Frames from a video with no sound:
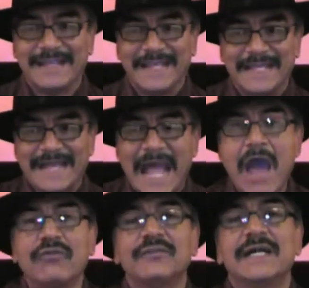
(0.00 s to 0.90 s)
get
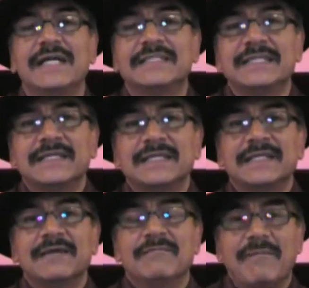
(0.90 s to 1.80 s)
out that
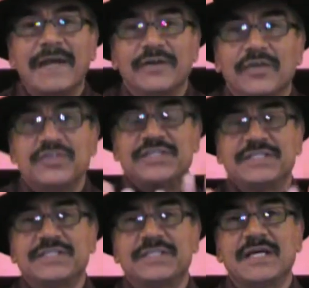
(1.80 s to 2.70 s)

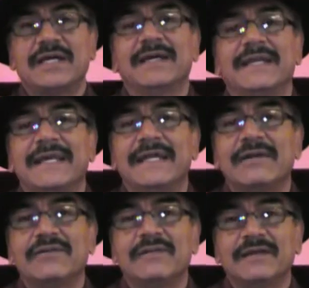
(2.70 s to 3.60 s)
biologist and get
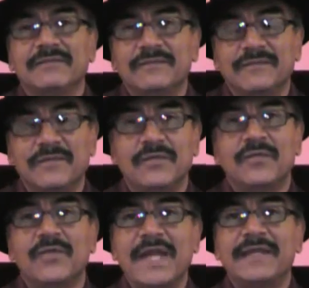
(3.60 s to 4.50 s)
out that
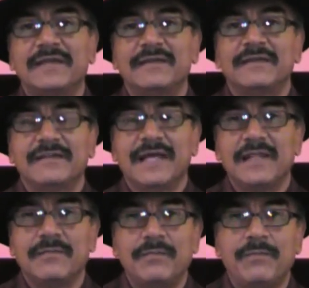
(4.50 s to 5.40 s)
writer,
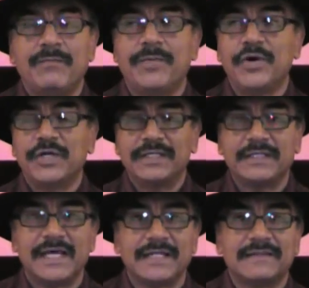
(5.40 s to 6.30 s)
that poet,
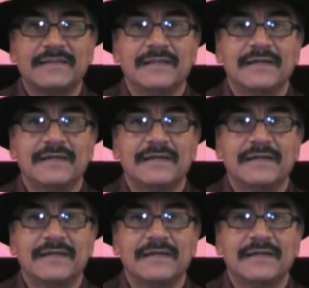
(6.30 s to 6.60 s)
that